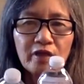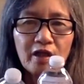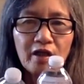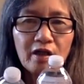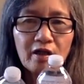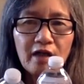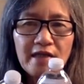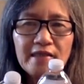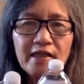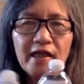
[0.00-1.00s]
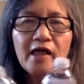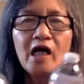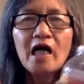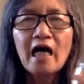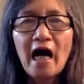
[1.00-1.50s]
I say,
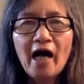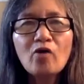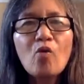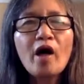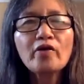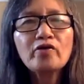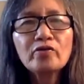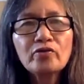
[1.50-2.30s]
I want you